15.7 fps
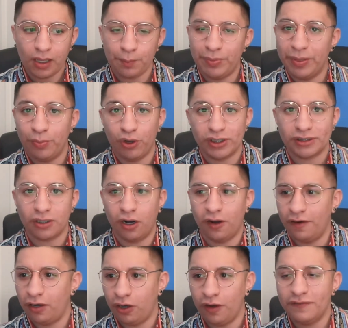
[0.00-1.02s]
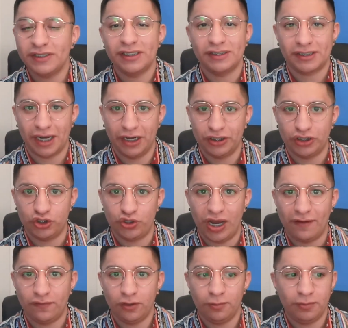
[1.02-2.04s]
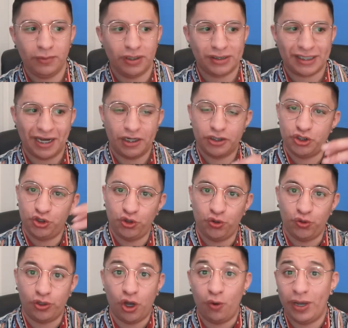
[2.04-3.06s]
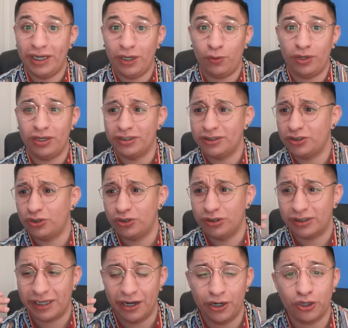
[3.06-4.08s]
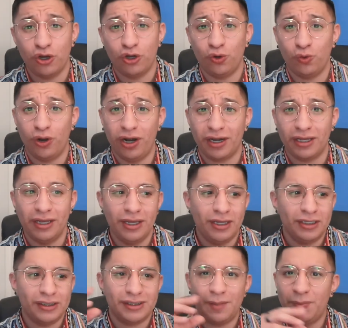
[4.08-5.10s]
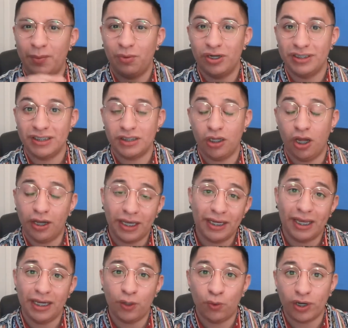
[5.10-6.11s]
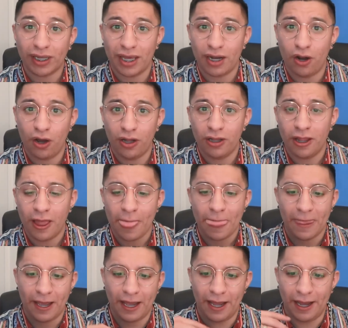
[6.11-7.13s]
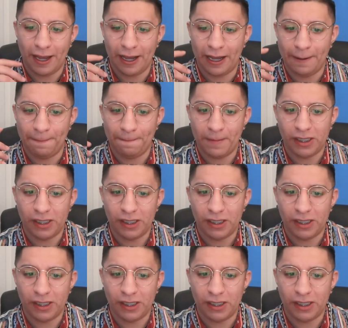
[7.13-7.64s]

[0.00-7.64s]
people are obviously scared to travel. They're scared to go anywhere. They're scared to go to work. Some people are just not getting any work at all. A